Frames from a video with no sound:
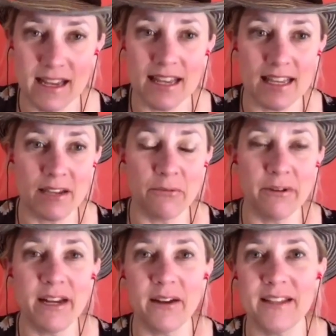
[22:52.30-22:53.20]
you
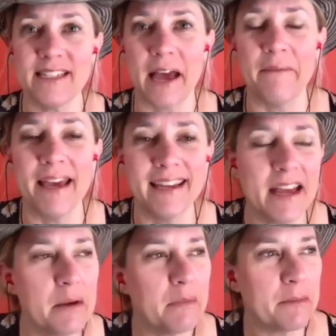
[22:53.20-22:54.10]
read all the time. And
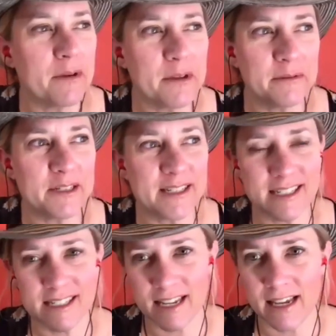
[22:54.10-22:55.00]
my brother was
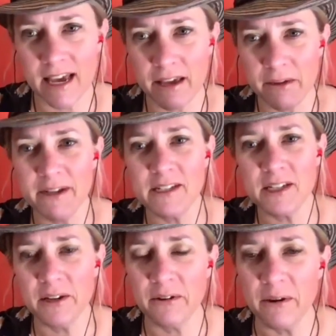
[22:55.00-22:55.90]
just, he went to
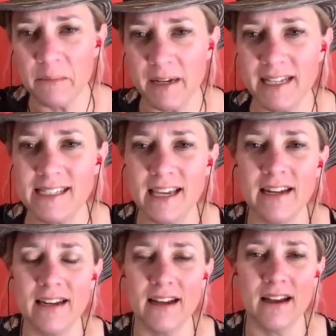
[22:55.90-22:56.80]
Europe and he
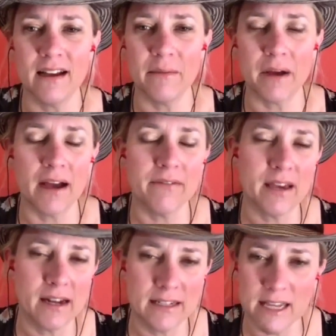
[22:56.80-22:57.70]
said, I've
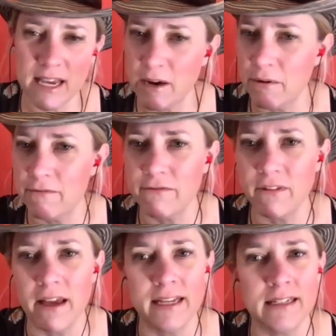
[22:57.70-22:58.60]
got a 10-hour
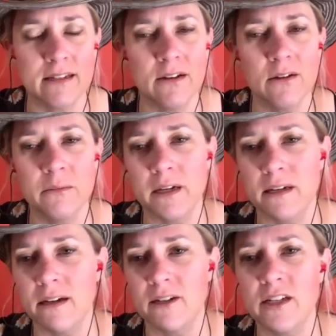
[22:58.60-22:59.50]
flight. Oh my
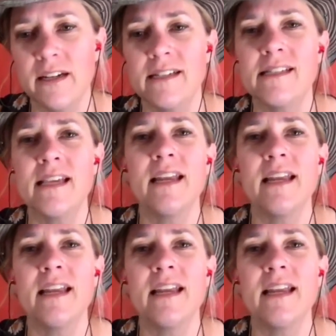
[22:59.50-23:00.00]
gosh. And I said,